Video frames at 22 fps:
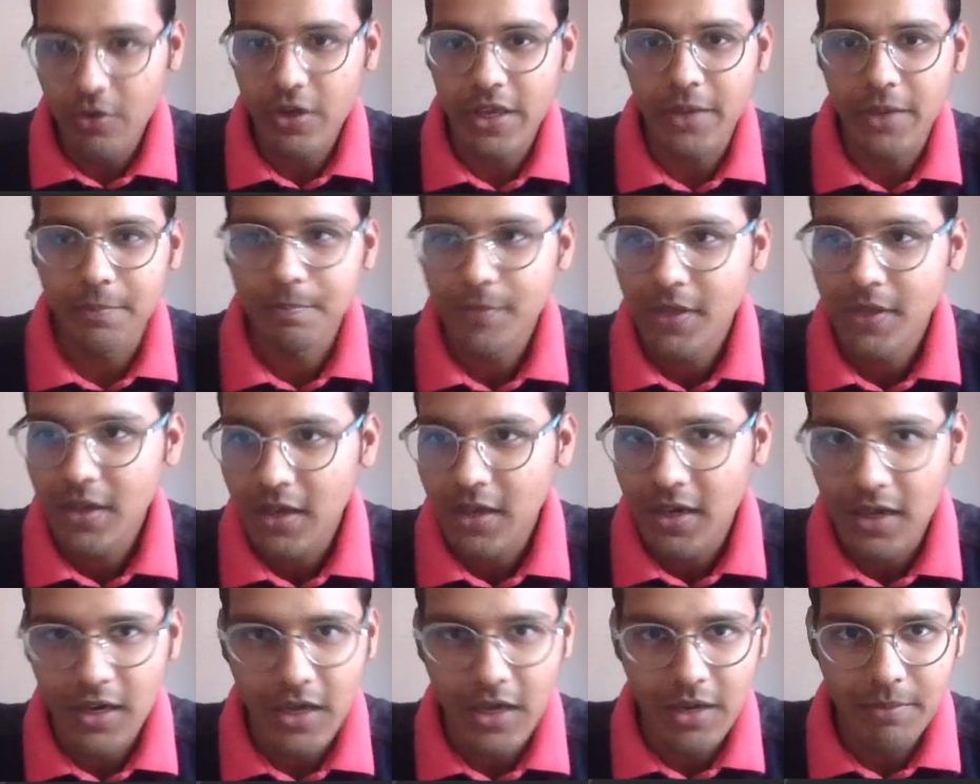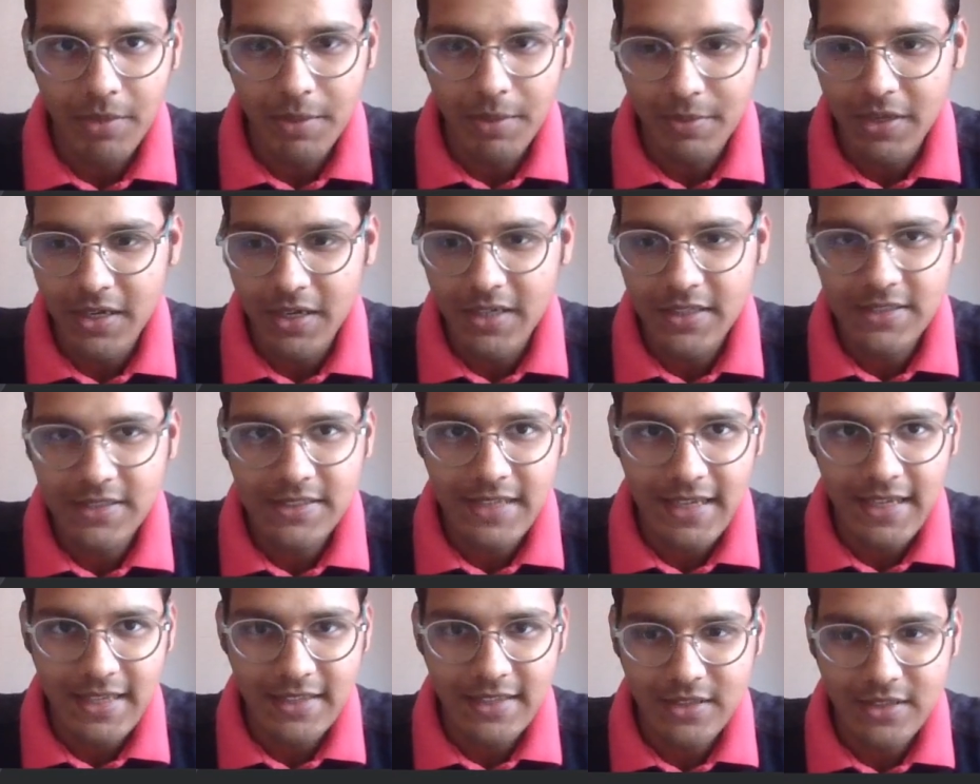Okay, maybe it is
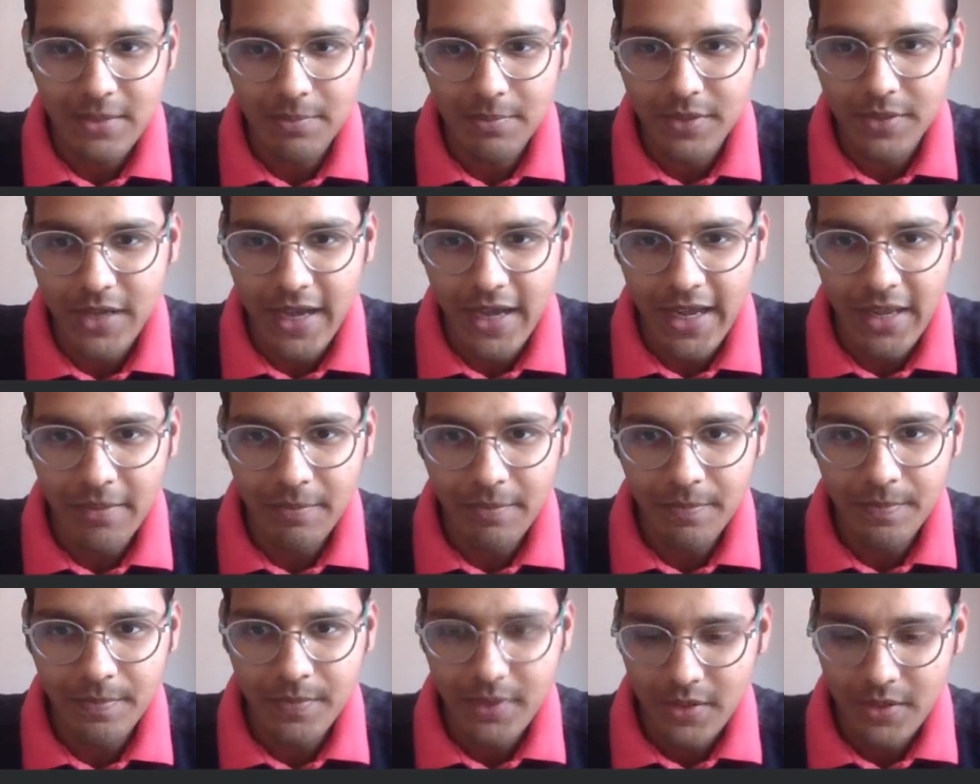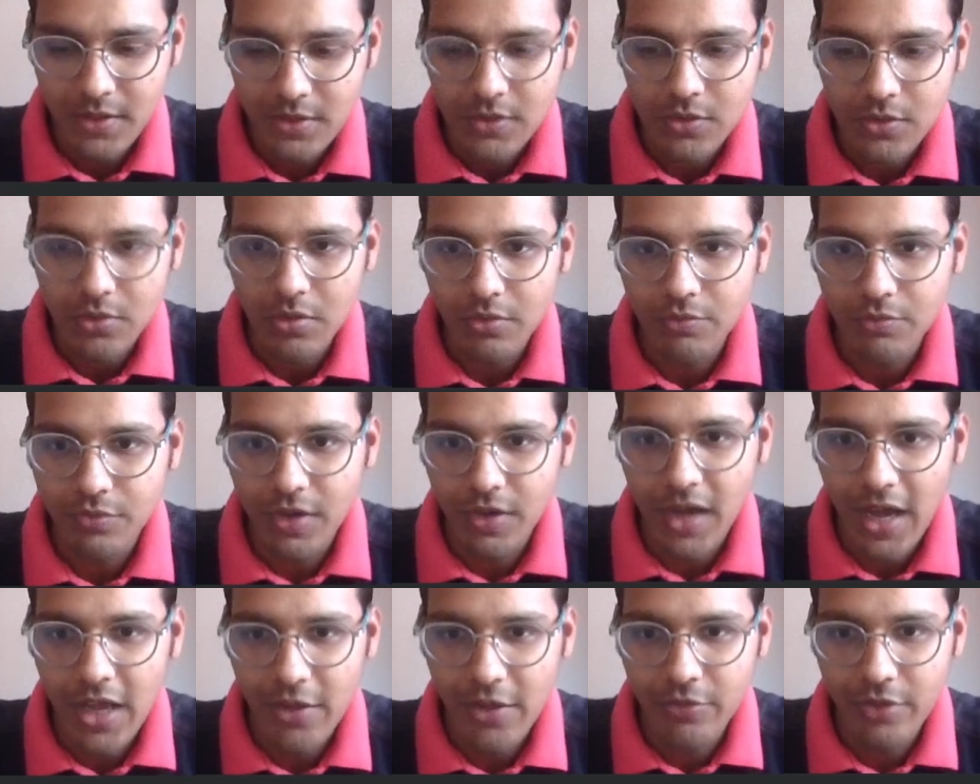taking some time, so
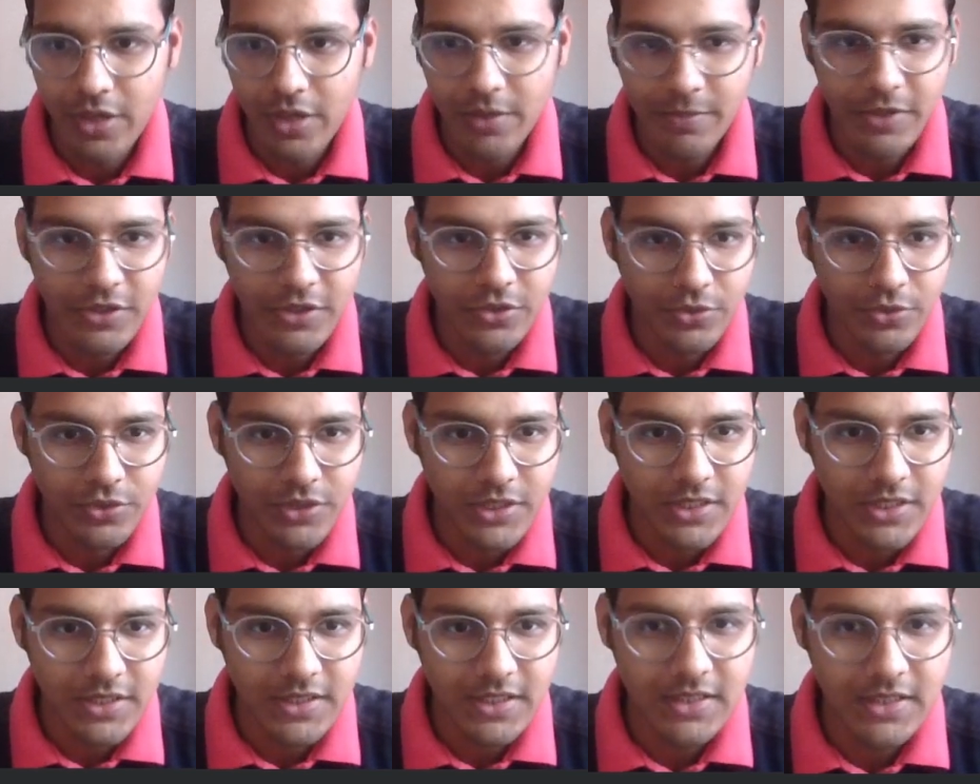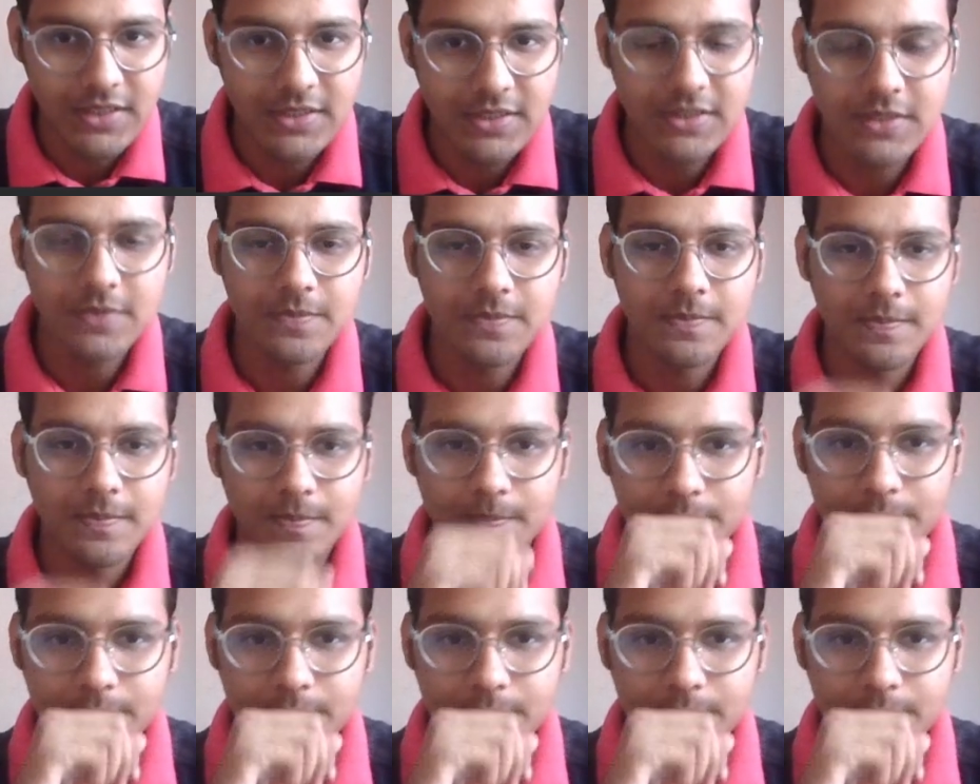I will be using this.